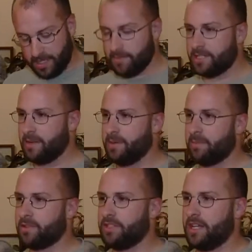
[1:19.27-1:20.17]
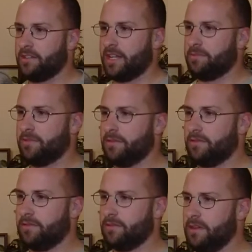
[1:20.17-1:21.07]
But yet some people are saying, it's like, well,
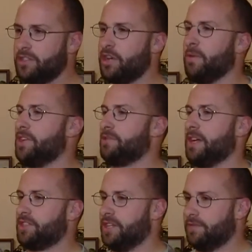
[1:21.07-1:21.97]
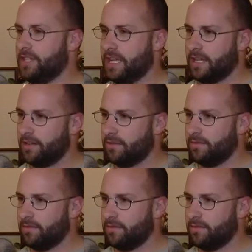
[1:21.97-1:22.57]
there is no resurrection of the dead.